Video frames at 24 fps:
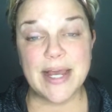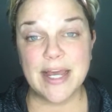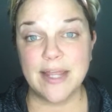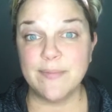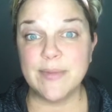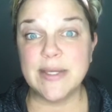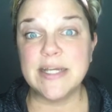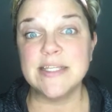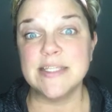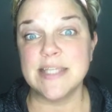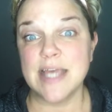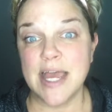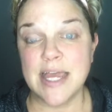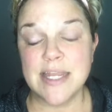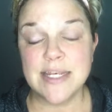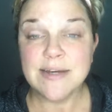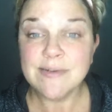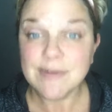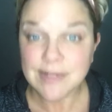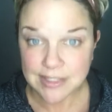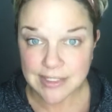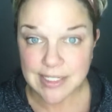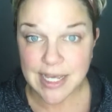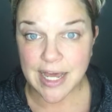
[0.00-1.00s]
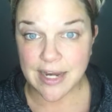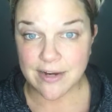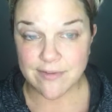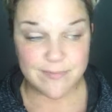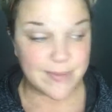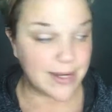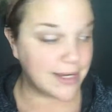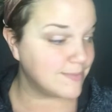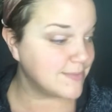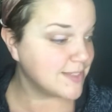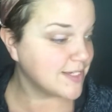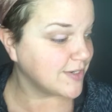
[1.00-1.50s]
on because I know a lot of
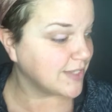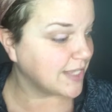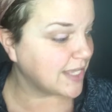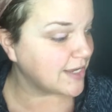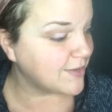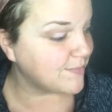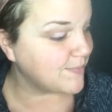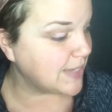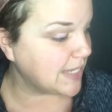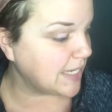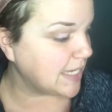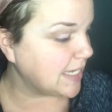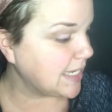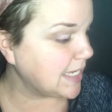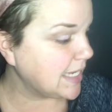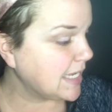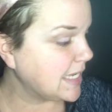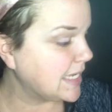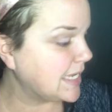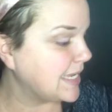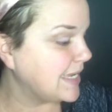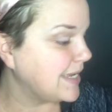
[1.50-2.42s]
moms are like me